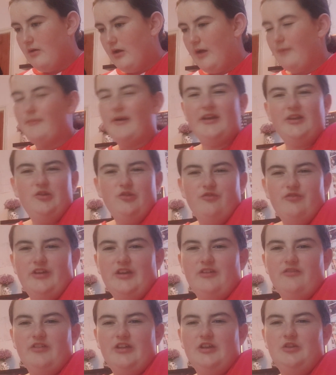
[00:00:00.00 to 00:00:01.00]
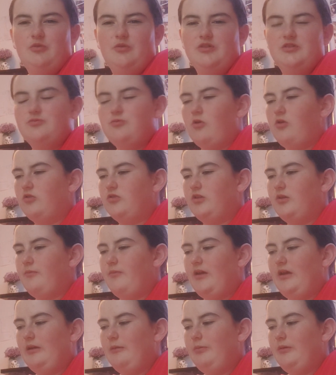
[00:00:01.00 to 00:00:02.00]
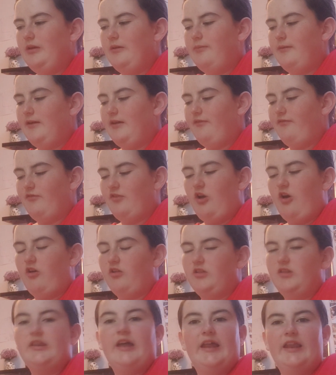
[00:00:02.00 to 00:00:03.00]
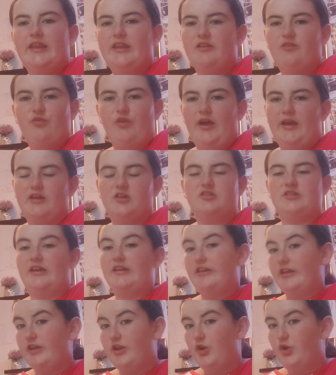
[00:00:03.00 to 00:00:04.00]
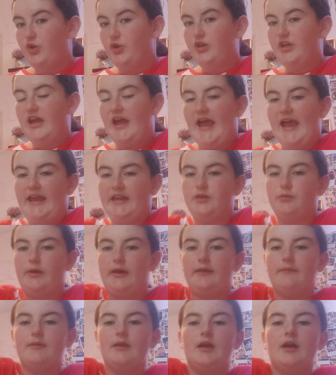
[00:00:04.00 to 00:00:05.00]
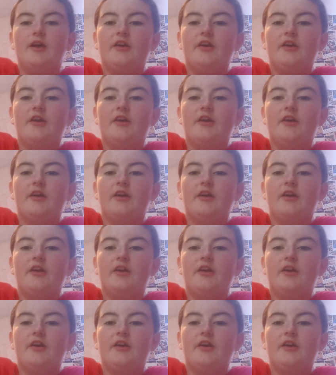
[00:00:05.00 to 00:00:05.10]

I might do redo his water maybe, but if not, then it's fine because I did it earlier anyway.